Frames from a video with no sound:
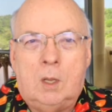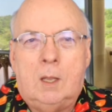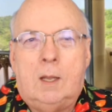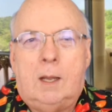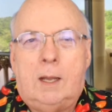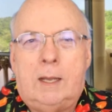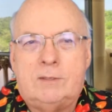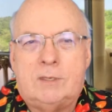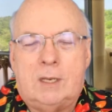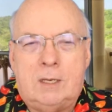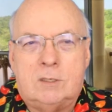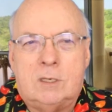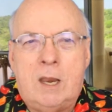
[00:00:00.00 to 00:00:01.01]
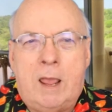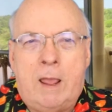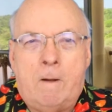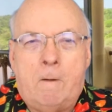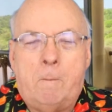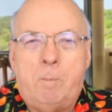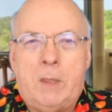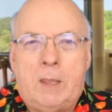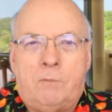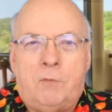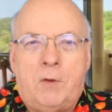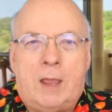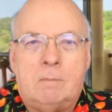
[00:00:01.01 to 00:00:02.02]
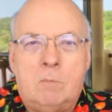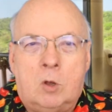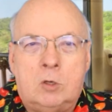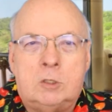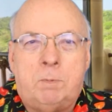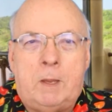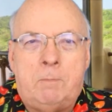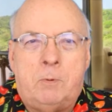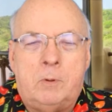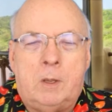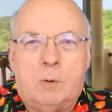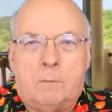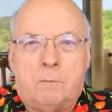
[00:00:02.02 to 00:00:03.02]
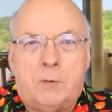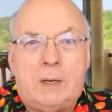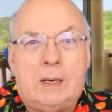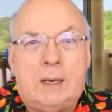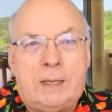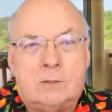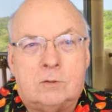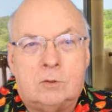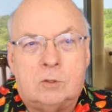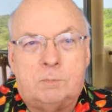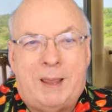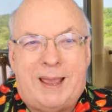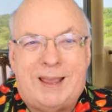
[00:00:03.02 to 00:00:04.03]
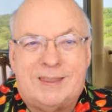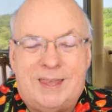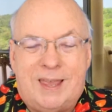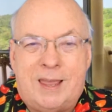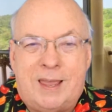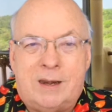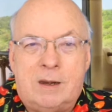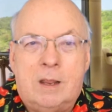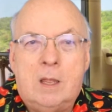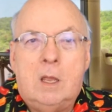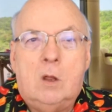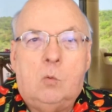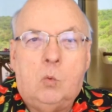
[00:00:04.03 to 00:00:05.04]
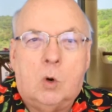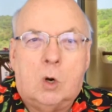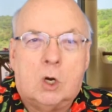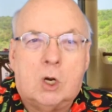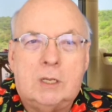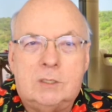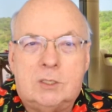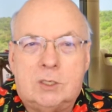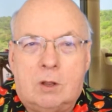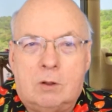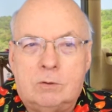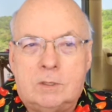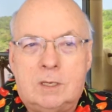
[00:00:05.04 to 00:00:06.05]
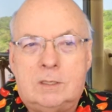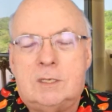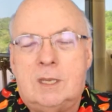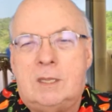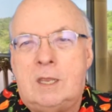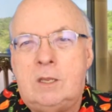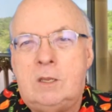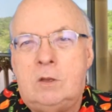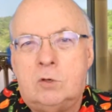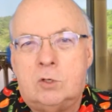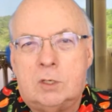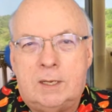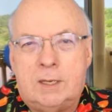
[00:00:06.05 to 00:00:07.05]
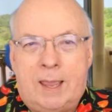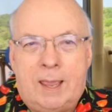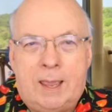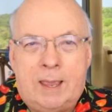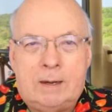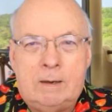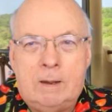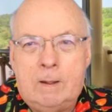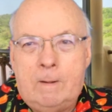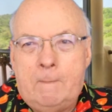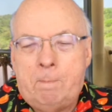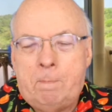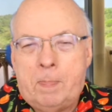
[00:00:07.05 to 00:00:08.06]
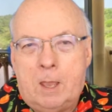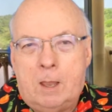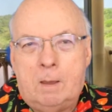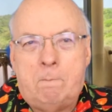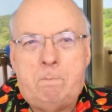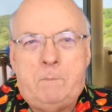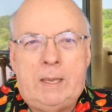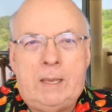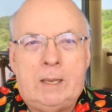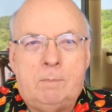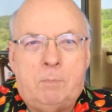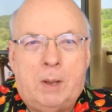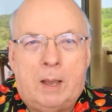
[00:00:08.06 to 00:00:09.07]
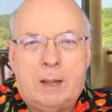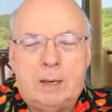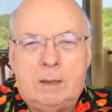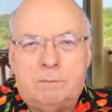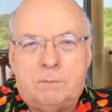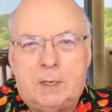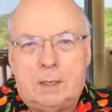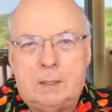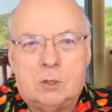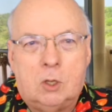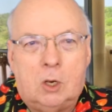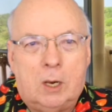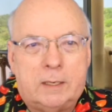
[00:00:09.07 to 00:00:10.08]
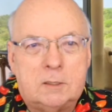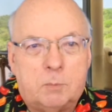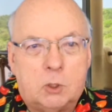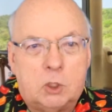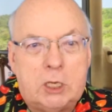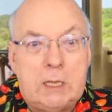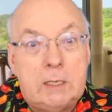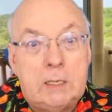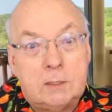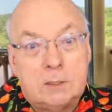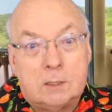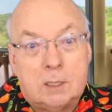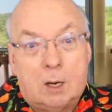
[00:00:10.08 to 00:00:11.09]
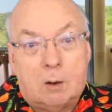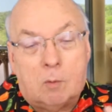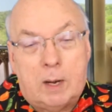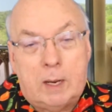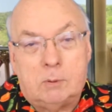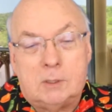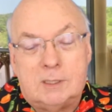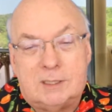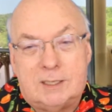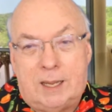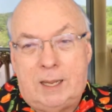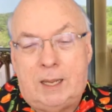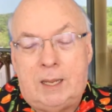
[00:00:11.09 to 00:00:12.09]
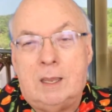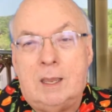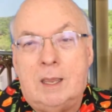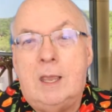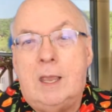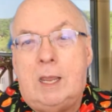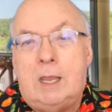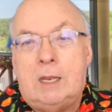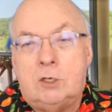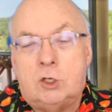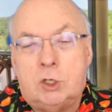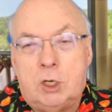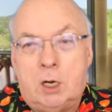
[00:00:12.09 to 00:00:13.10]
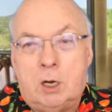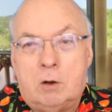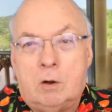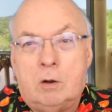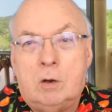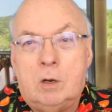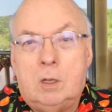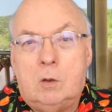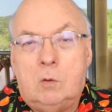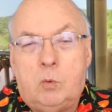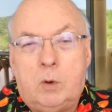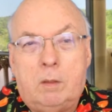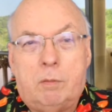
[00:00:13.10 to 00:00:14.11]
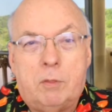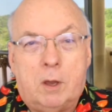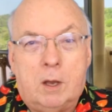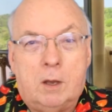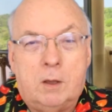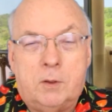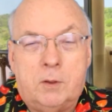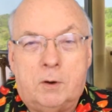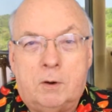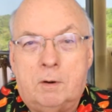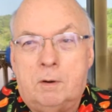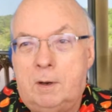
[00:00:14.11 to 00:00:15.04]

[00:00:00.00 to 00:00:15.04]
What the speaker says: as it is now. In fact, most people that were freelancers back then were consultants, and they usually had a big body of technical expertise that they were able to take and share with other,